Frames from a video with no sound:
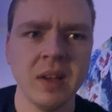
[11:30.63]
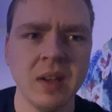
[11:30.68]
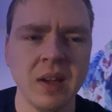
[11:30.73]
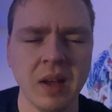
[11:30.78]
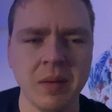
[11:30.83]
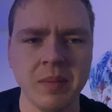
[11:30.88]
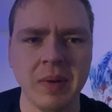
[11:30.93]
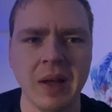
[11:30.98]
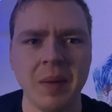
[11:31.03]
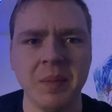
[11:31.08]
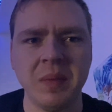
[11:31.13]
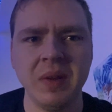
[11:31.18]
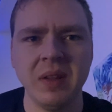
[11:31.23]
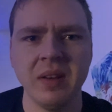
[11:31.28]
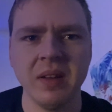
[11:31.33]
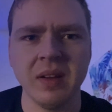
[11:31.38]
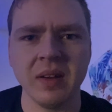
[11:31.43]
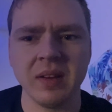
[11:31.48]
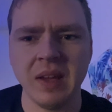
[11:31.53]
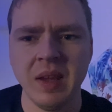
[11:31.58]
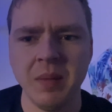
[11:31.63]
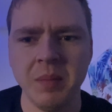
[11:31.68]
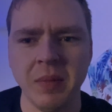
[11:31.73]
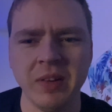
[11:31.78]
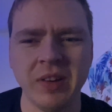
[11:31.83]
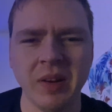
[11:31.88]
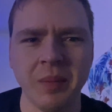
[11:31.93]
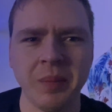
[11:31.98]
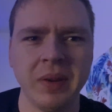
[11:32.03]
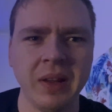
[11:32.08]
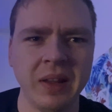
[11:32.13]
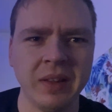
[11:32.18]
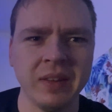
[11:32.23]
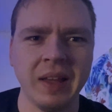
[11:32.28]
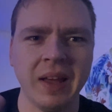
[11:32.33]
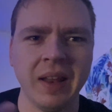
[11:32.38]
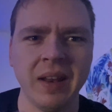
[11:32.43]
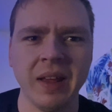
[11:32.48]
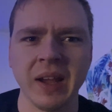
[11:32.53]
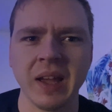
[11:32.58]
I'm happy to keep my Japanese
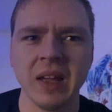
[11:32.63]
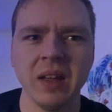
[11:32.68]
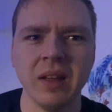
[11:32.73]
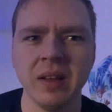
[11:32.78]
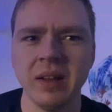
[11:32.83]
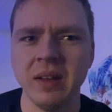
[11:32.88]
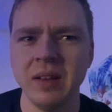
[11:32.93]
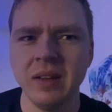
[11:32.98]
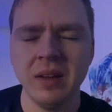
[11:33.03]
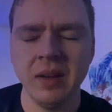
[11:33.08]
at like a